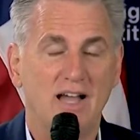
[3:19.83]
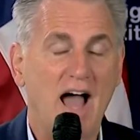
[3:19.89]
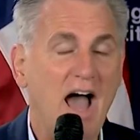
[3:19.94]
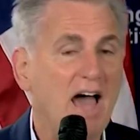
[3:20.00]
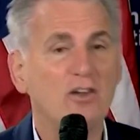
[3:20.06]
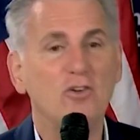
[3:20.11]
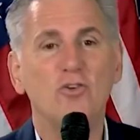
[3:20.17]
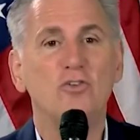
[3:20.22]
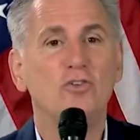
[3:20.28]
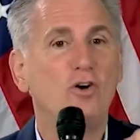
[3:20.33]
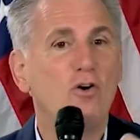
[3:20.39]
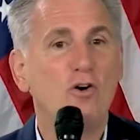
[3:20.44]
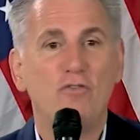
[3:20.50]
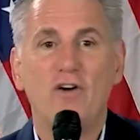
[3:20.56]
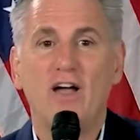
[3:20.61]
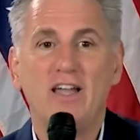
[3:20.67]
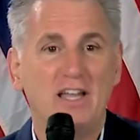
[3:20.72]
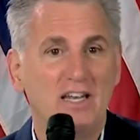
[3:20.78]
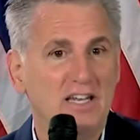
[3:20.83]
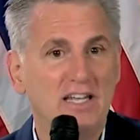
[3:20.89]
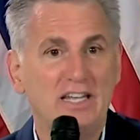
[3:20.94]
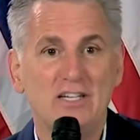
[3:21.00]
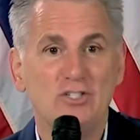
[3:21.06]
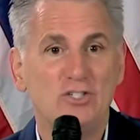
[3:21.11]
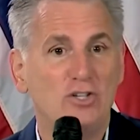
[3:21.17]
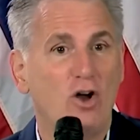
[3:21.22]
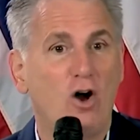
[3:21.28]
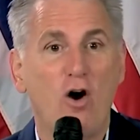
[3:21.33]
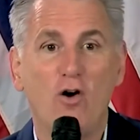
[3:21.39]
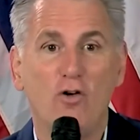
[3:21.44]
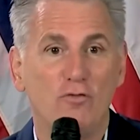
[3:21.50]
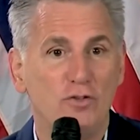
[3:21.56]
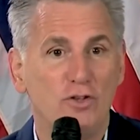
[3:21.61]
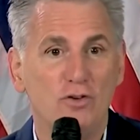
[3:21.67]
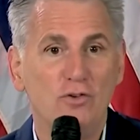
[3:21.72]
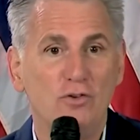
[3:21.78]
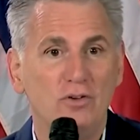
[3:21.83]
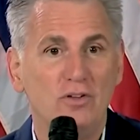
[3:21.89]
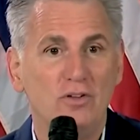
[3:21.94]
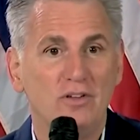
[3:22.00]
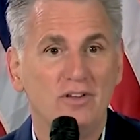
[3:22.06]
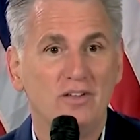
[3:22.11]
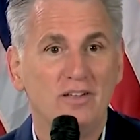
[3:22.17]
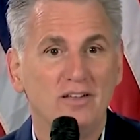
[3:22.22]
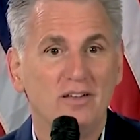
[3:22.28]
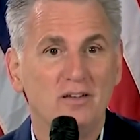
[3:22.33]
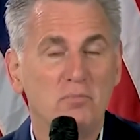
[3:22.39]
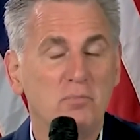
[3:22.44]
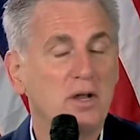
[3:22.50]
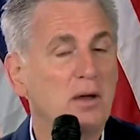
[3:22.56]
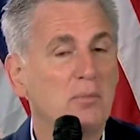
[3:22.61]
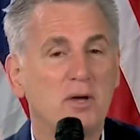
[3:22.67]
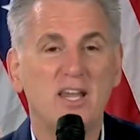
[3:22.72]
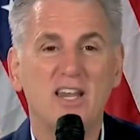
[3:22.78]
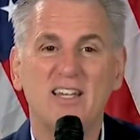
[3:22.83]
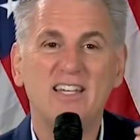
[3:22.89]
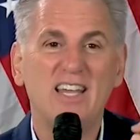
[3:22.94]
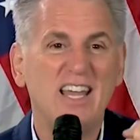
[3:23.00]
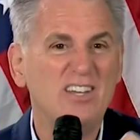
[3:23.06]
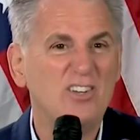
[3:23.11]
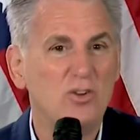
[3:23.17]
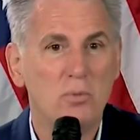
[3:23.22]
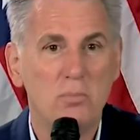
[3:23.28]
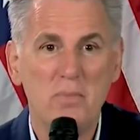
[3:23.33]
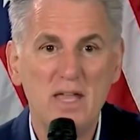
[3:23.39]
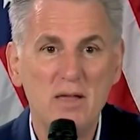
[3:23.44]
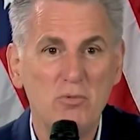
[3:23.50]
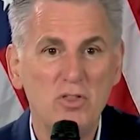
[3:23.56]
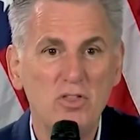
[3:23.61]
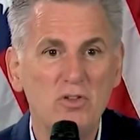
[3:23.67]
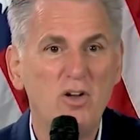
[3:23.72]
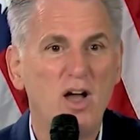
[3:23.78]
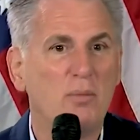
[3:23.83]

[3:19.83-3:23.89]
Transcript: I don't know if I can lead all of you, but I'm going to continue to meet with you.